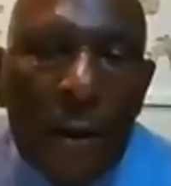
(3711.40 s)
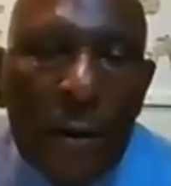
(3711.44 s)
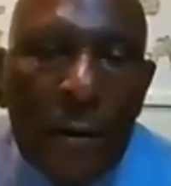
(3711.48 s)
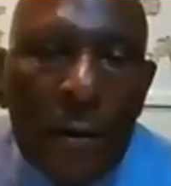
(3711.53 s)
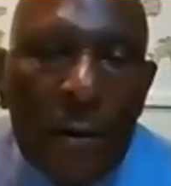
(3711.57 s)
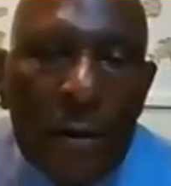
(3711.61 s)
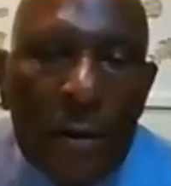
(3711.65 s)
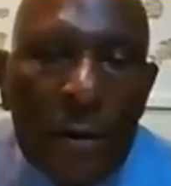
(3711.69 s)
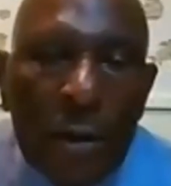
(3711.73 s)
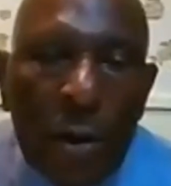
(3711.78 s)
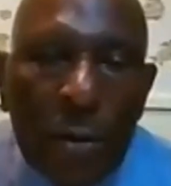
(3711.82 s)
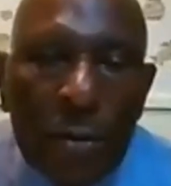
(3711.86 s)

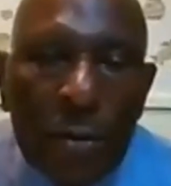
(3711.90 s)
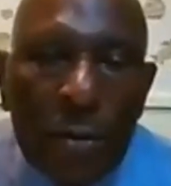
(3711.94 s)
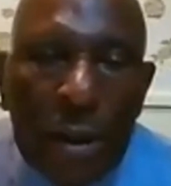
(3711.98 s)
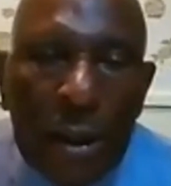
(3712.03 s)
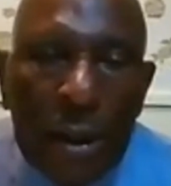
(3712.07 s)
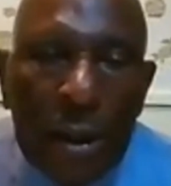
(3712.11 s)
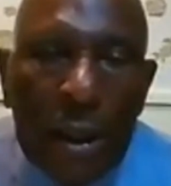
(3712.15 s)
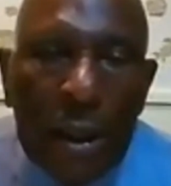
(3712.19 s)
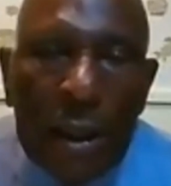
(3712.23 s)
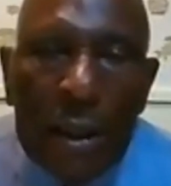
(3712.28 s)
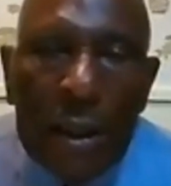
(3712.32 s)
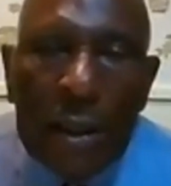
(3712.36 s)
who is on
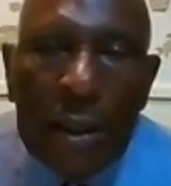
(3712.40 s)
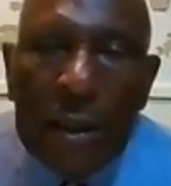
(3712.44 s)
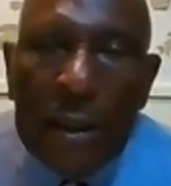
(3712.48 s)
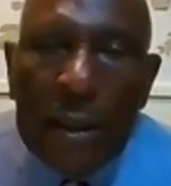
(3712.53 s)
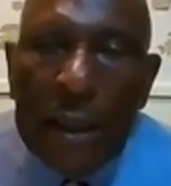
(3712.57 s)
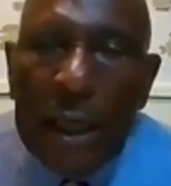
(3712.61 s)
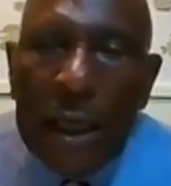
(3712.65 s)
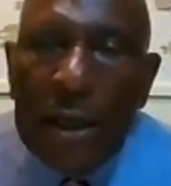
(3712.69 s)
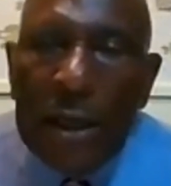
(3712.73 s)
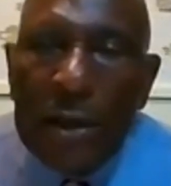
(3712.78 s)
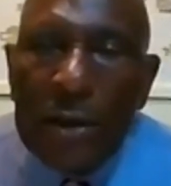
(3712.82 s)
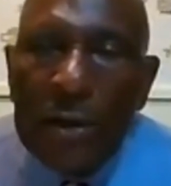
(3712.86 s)
today,
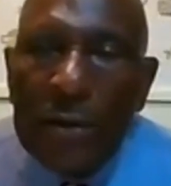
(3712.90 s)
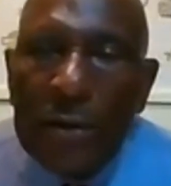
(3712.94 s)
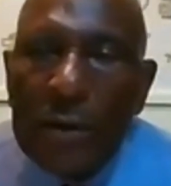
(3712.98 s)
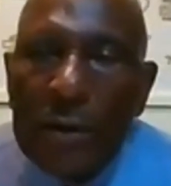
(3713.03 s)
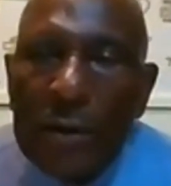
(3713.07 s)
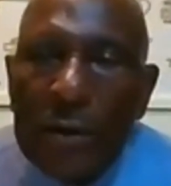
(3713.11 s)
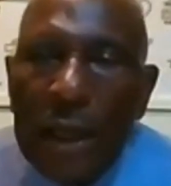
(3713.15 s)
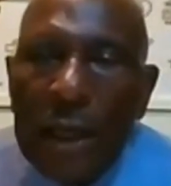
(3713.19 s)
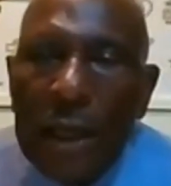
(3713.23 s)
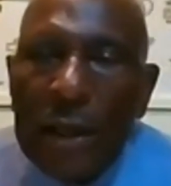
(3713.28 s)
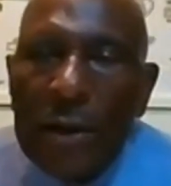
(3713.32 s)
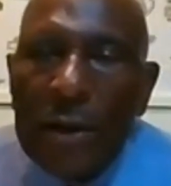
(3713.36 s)
thank
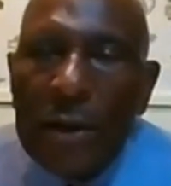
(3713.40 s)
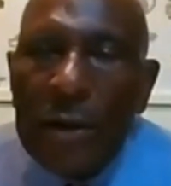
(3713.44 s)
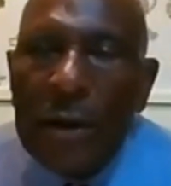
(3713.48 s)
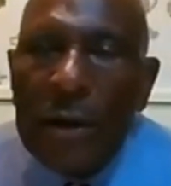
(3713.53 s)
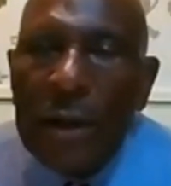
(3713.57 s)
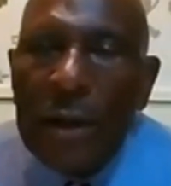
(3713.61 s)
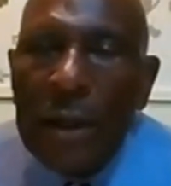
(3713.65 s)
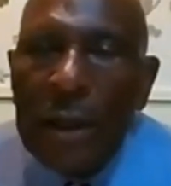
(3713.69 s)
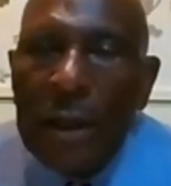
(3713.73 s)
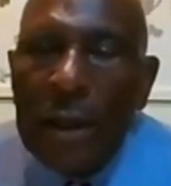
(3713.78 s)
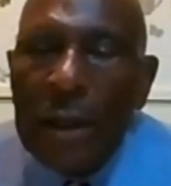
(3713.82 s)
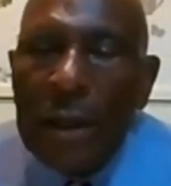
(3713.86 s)
you, thank you.
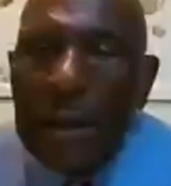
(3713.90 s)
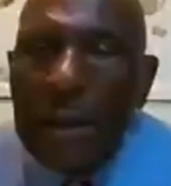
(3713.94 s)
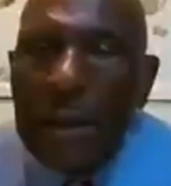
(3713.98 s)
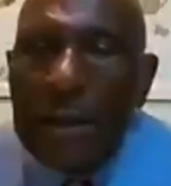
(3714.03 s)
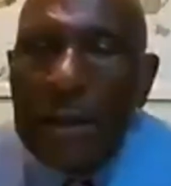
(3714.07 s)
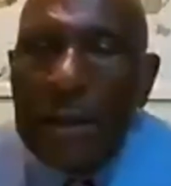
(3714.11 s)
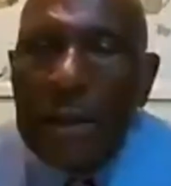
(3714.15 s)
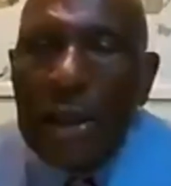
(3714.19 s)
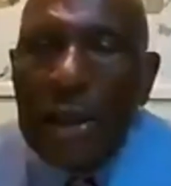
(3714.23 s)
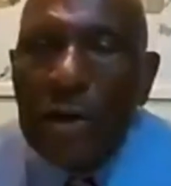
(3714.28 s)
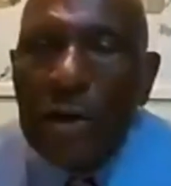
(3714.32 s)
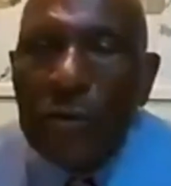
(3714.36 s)

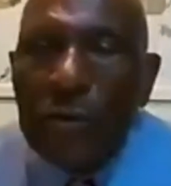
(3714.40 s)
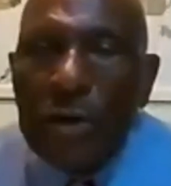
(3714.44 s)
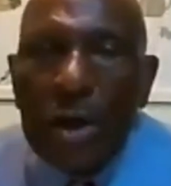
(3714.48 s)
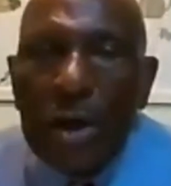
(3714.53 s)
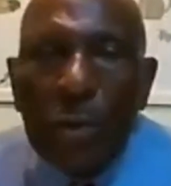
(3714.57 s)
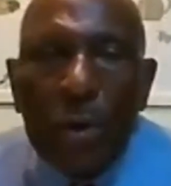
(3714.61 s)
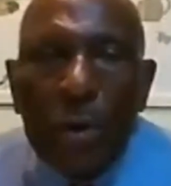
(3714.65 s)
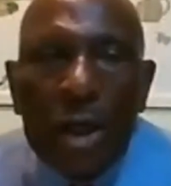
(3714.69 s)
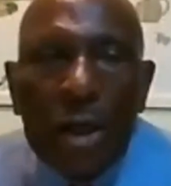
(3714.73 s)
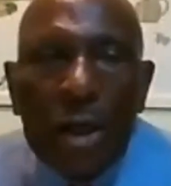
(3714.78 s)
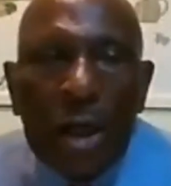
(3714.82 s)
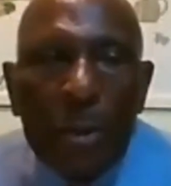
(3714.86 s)

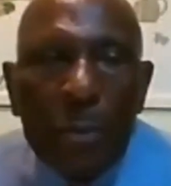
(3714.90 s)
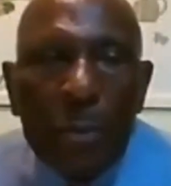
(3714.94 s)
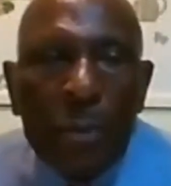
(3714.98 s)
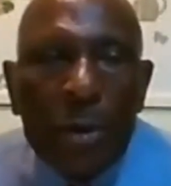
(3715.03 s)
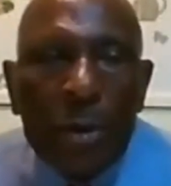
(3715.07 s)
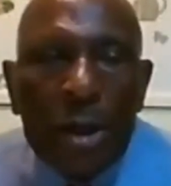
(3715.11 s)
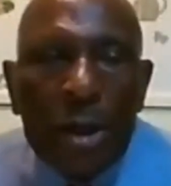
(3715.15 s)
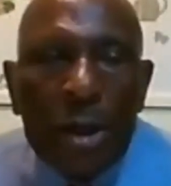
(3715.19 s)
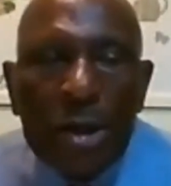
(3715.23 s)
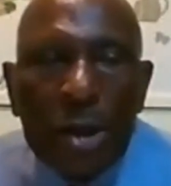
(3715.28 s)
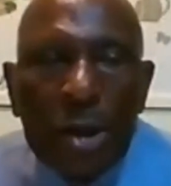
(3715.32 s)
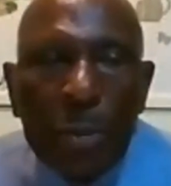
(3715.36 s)
Sylvia, we
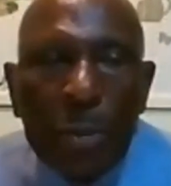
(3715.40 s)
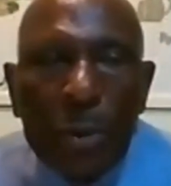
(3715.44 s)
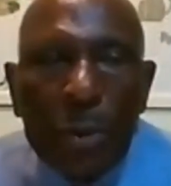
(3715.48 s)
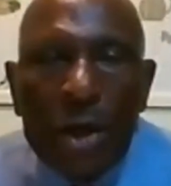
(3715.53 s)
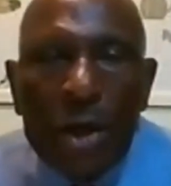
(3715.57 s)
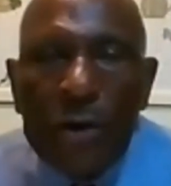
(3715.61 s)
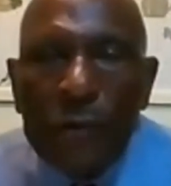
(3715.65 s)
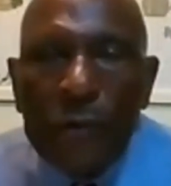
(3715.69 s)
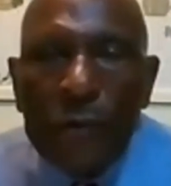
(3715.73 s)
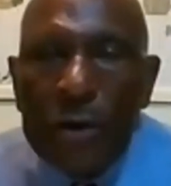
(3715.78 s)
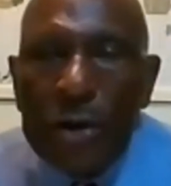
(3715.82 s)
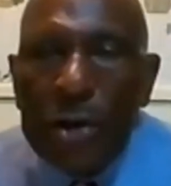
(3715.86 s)
continue to
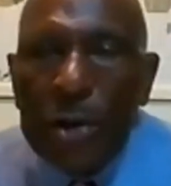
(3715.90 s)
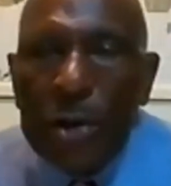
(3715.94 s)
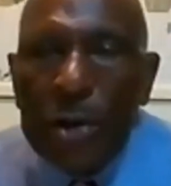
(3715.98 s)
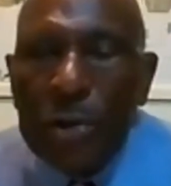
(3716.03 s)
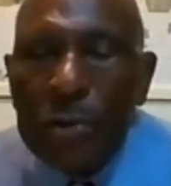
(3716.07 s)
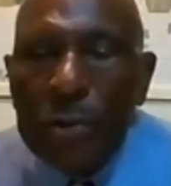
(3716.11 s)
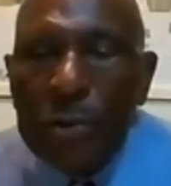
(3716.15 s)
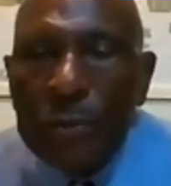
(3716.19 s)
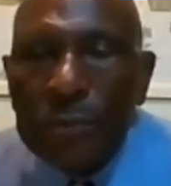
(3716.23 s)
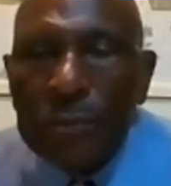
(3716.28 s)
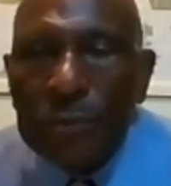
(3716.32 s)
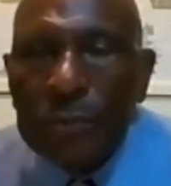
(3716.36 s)
pray for
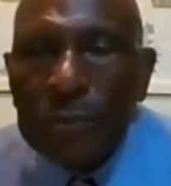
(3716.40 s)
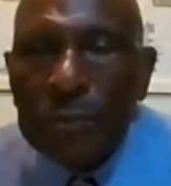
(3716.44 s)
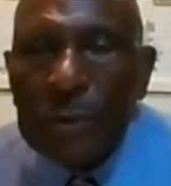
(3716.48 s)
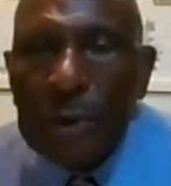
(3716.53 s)
you.